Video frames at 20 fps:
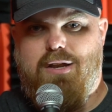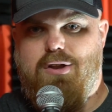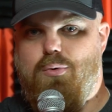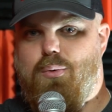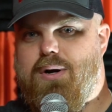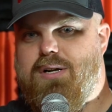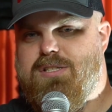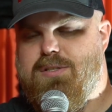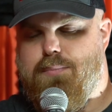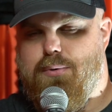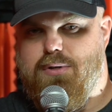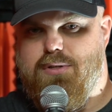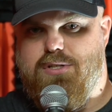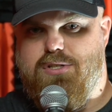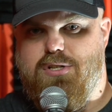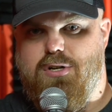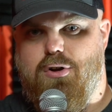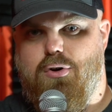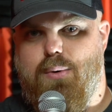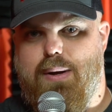and you want to support
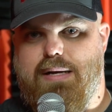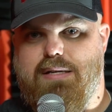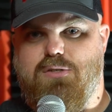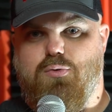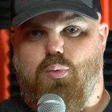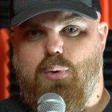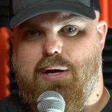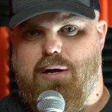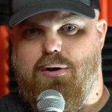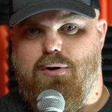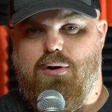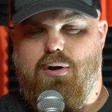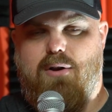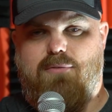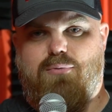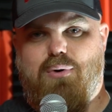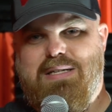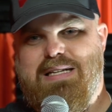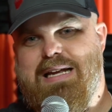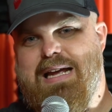the show as well,
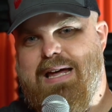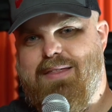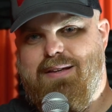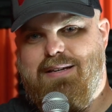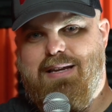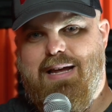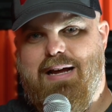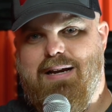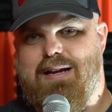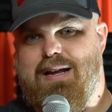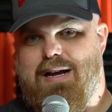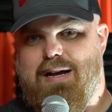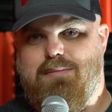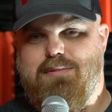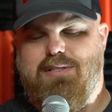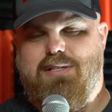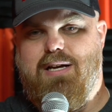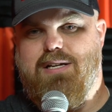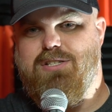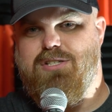go to forte catholic dot
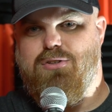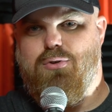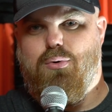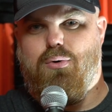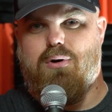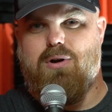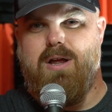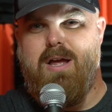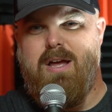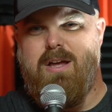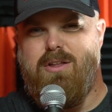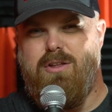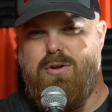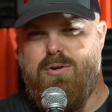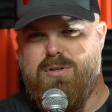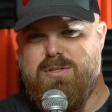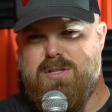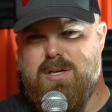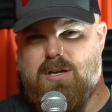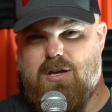com slash store,
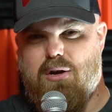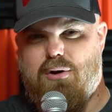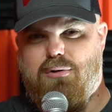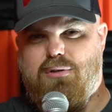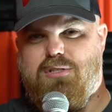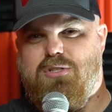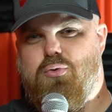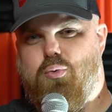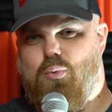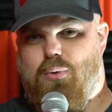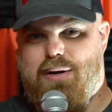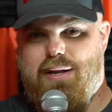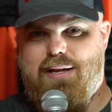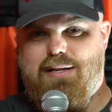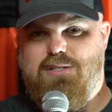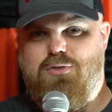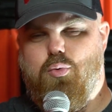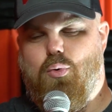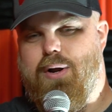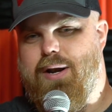use the code
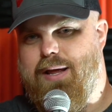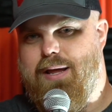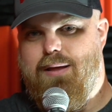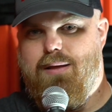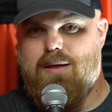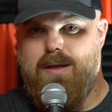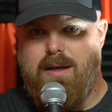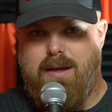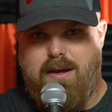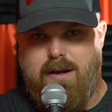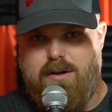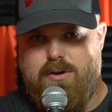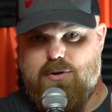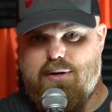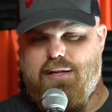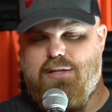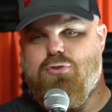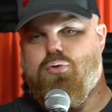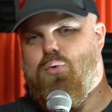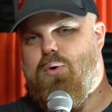twenty twenty, and
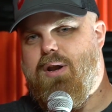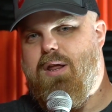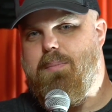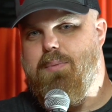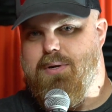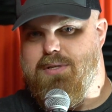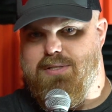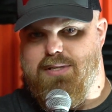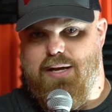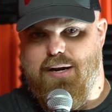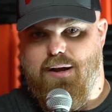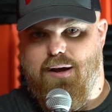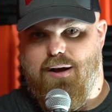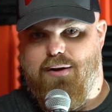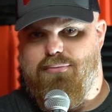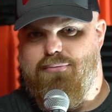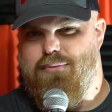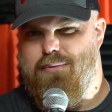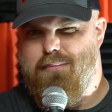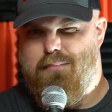you'll get twenty percent
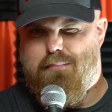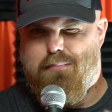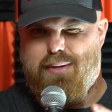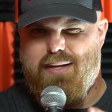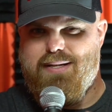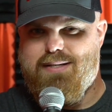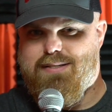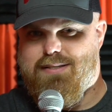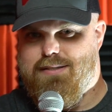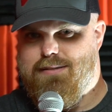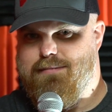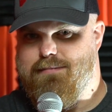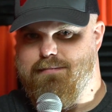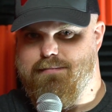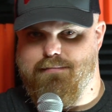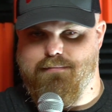off. Peace.